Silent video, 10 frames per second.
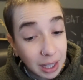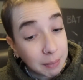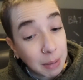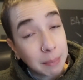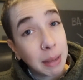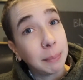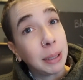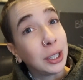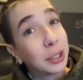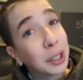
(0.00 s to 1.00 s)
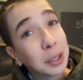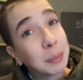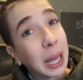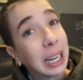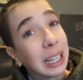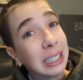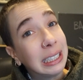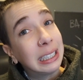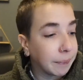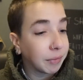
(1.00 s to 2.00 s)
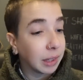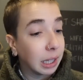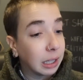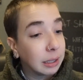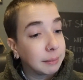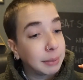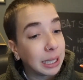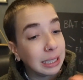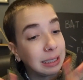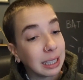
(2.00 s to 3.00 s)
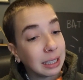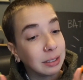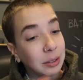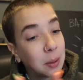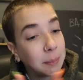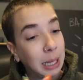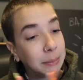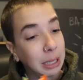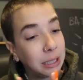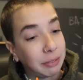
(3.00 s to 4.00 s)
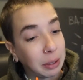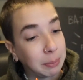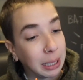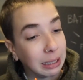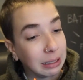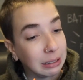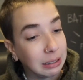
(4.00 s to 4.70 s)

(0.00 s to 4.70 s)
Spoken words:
It might make me look better, but it does not make me feel better.